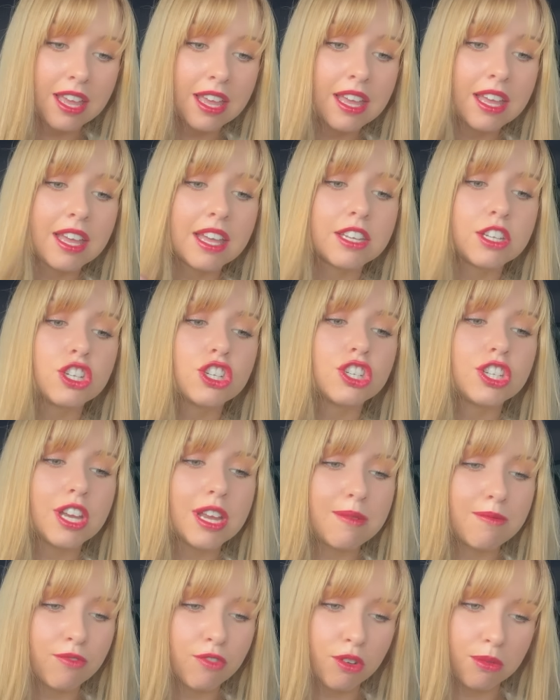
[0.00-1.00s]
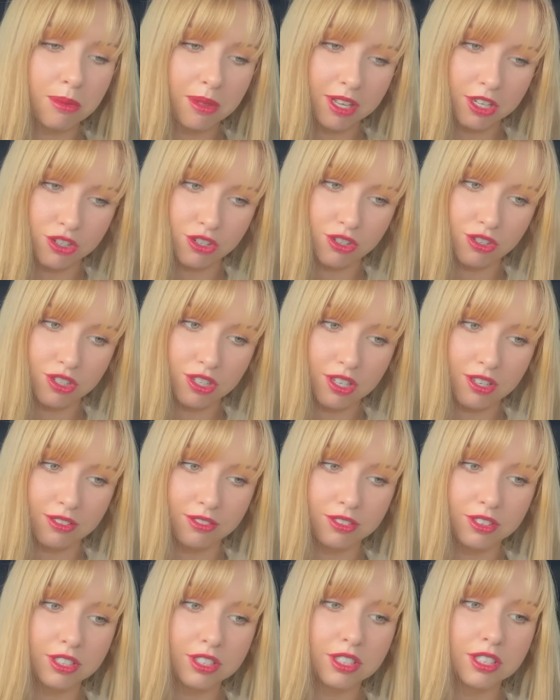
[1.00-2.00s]
and shameful pleasures of
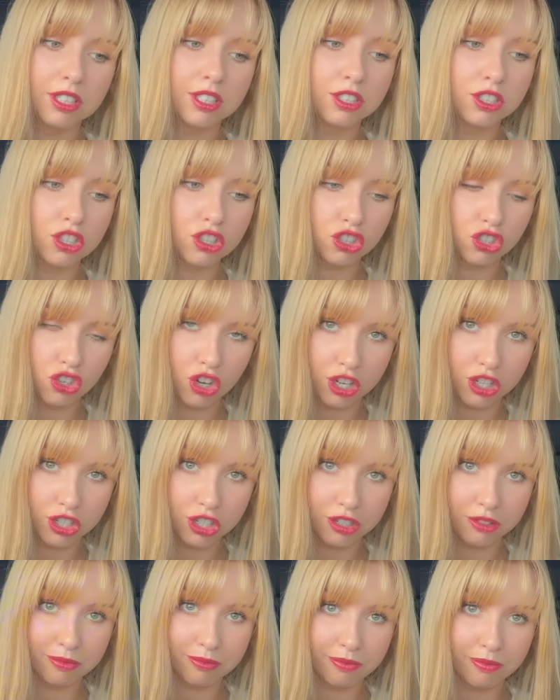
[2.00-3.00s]
destruction.